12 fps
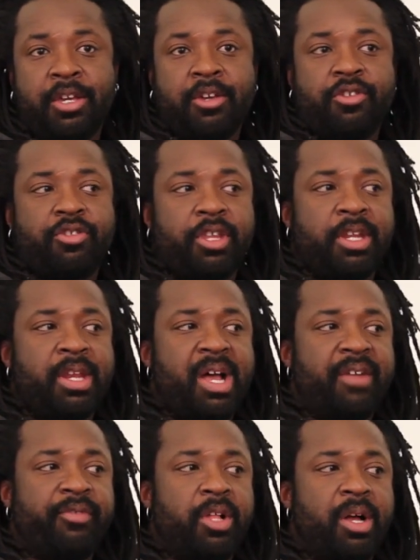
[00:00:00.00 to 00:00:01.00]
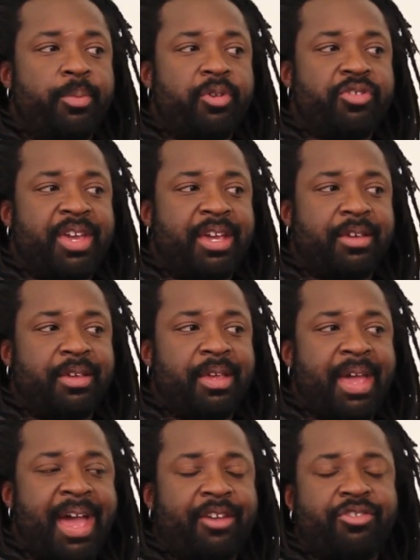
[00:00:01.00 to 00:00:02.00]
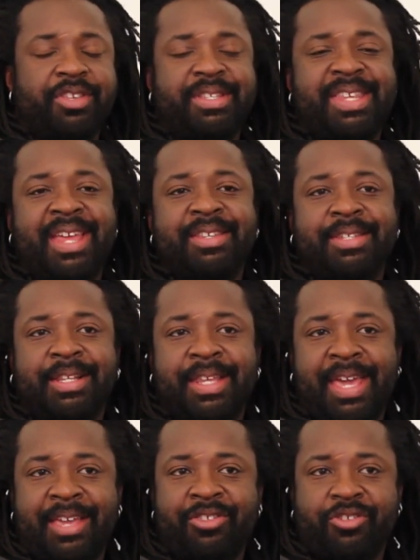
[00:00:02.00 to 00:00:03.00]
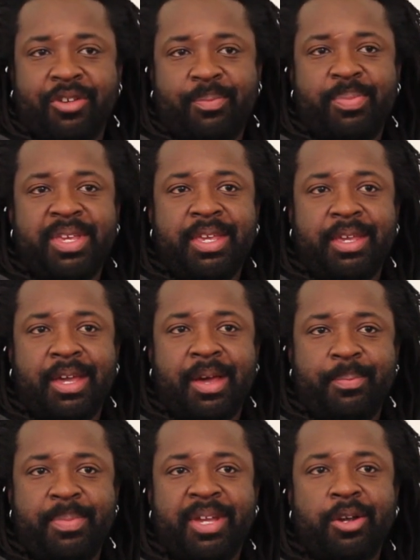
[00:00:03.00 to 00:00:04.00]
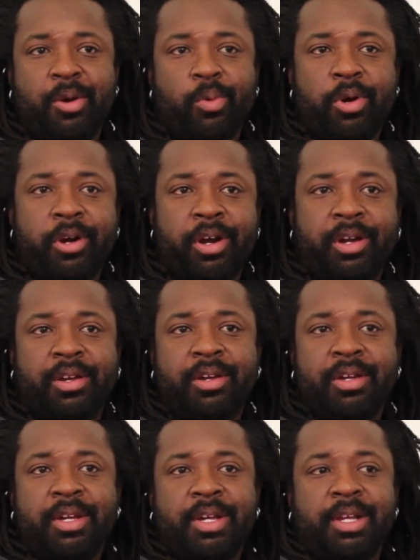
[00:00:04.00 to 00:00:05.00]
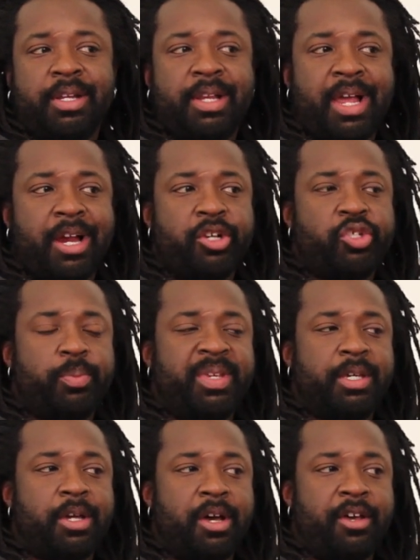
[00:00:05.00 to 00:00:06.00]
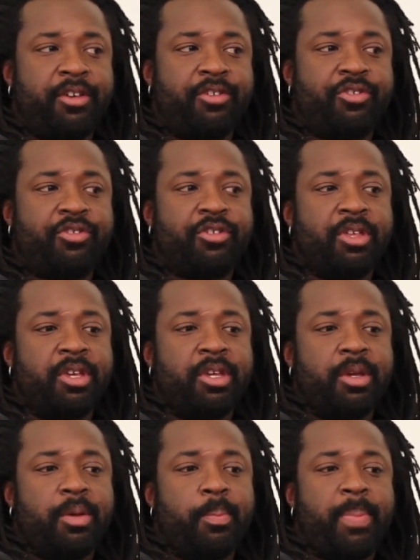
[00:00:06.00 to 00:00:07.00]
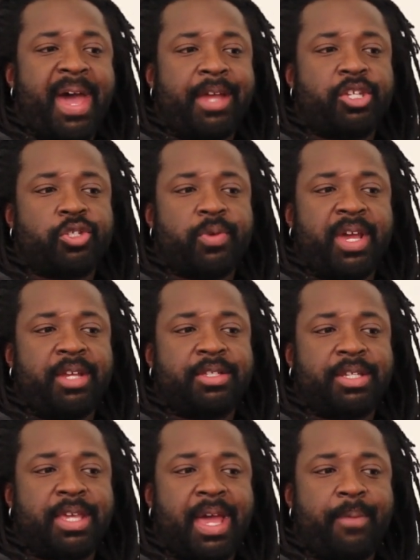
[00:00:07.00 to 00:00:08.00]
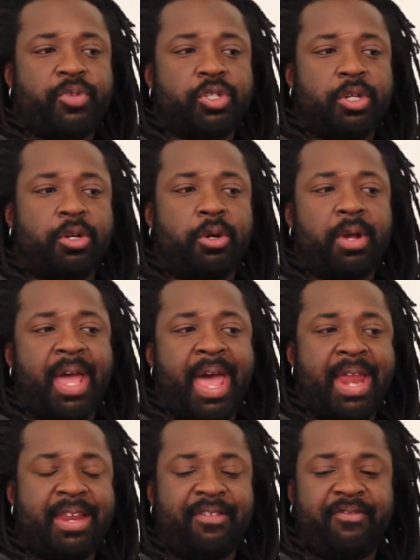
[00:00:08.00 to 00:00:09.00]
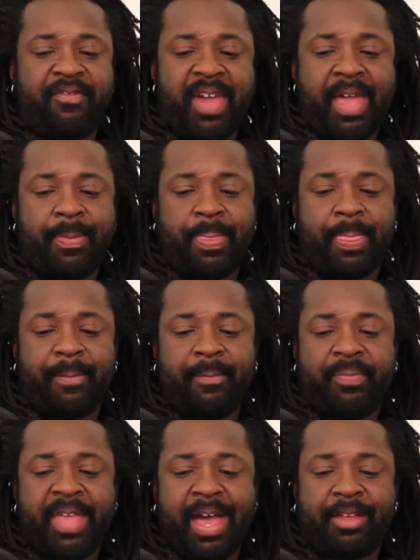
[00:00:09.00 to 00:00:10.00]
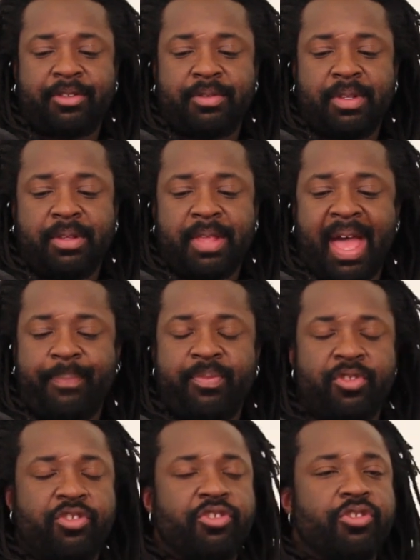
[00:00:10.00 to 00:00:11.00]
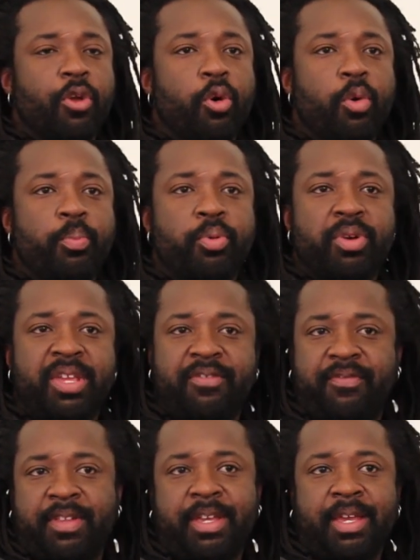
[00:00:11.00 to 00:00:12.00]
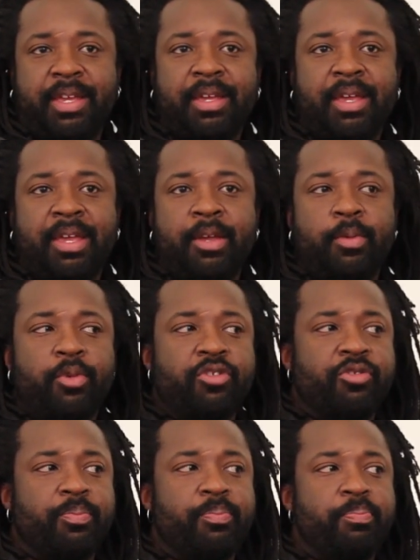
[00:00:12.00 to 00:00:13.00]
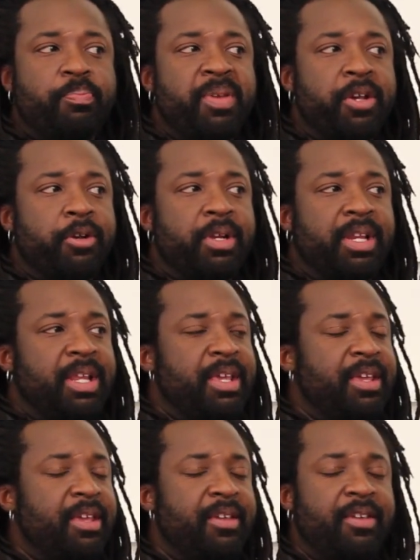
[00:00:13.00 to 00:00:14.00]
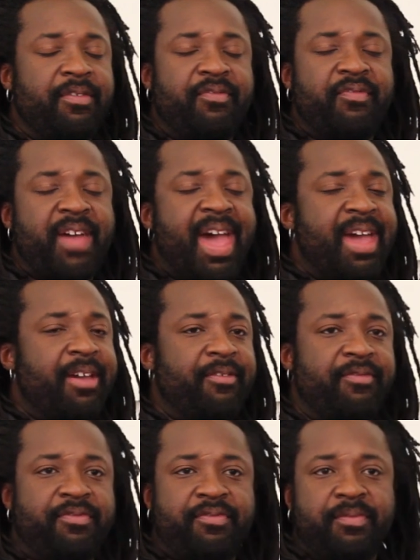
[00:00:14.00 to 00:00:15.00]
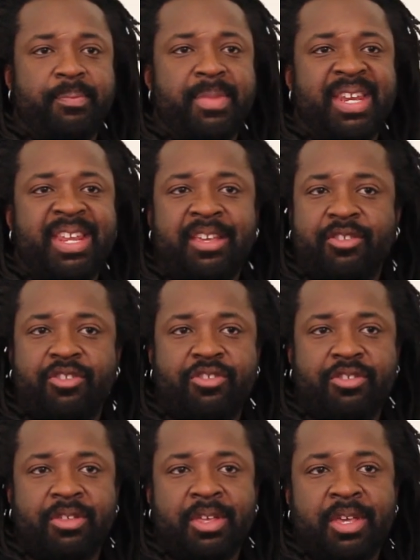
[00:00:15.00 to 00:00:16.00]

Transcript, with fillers: So the novel almost accidentally ends up being a bigger work, largely because by trying to capture an event that happened so briefly, it was barely five minutes